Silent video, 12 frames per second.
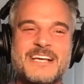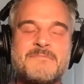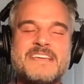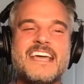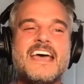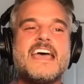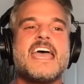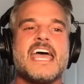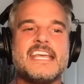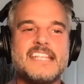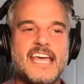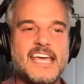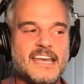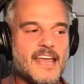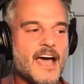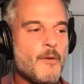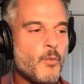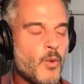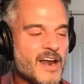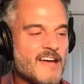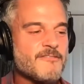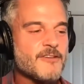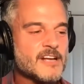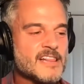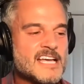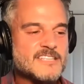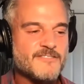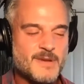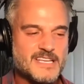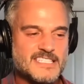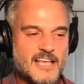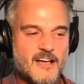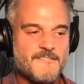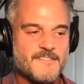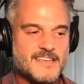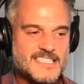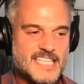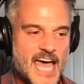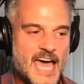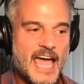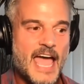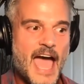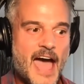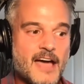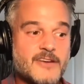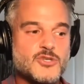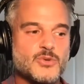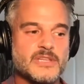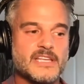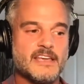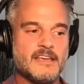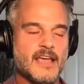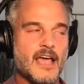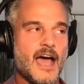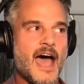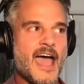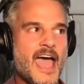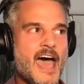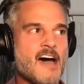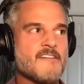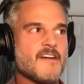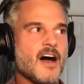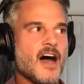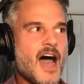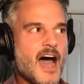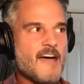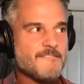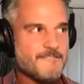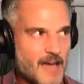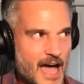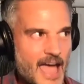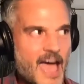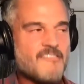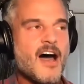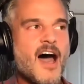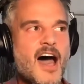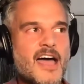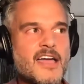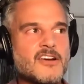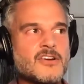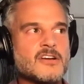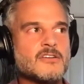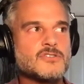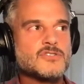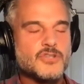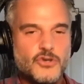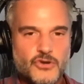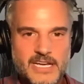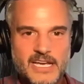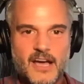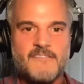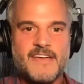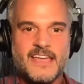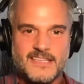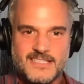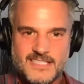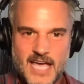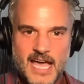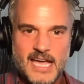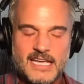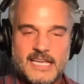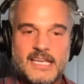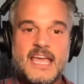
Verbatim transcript: me it, it what I've realized for myself is that I actually I have a, I I have a higher degree of anxiety